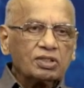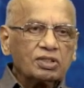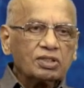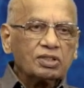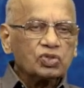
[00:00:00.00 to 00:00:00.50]

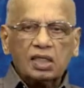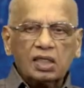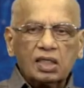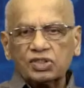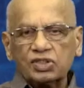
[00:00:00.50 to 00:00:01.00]
It's the most
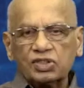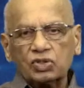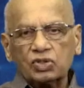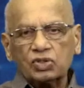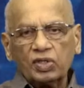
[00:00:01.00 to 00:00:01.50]
heartless
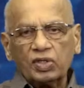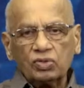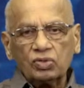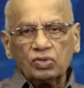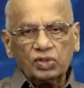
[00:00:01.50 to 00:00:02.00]
things to do. We
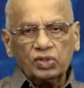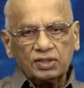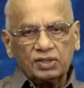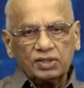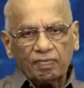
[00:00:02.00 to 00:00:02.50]
couldn't do
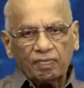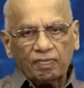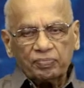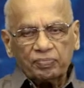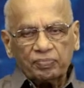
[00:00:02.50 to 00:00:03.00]
that.
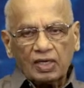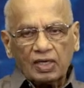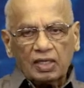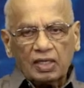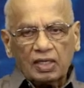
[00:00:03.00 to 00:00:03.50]

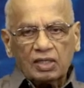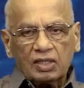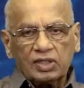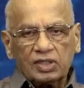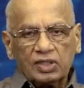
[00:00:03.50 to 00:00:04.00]

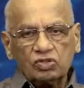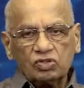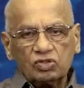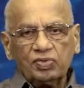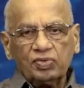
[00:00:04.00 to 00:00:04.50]
So
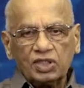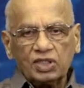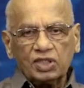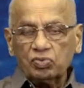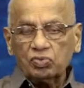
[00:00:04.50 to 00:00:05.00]
that is when we
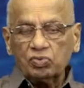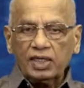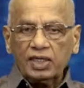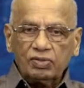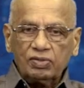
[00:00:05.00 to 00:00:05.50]
decided. It
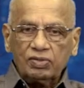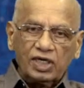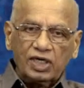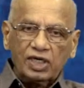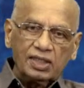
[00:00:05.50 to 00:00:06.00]
was like I
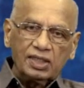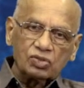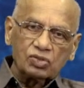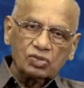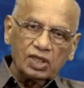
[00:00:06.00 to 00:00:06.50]
was trained
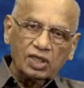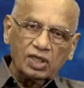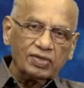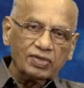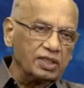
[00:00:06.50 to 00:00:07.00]
as to
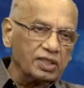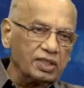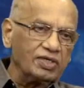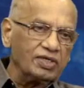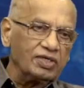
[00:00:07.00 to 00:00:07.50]
drive. I had a
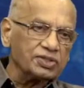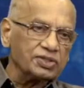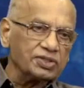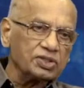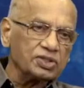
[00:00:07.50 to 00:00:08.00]
driving
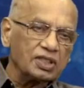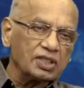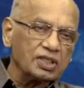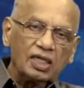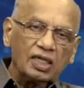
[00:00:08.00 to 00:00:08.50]

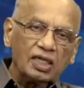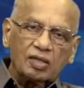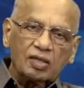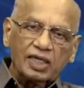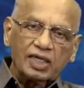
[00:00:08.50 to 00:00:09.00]
license.
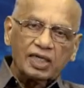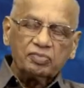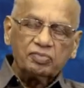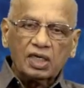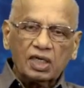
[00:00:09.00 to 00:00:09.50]
But I
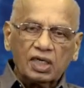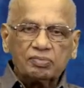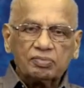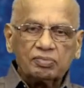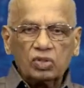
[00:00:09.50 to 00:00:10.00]
come here
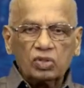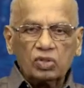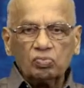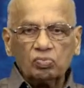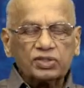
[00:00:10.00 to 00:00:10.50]
and I'm
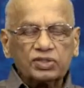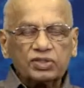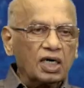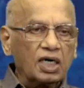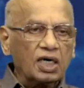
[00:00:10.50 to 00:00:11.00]
told you
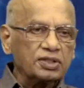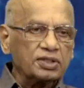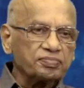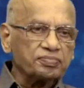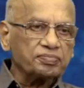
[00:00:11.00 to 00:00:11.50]
build the car.
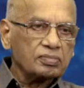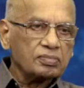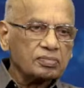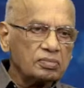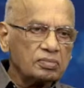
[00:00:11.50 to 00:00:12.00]

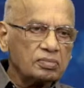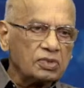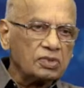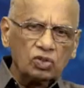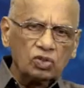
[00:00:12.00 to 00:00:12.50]

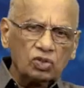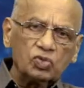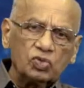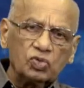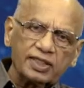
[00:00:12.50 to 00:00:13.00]
It is
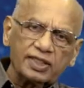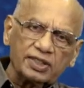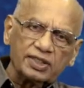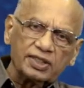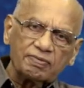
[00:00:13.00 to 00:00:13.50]
almost like
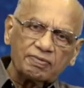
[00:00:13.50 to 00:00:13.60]
that.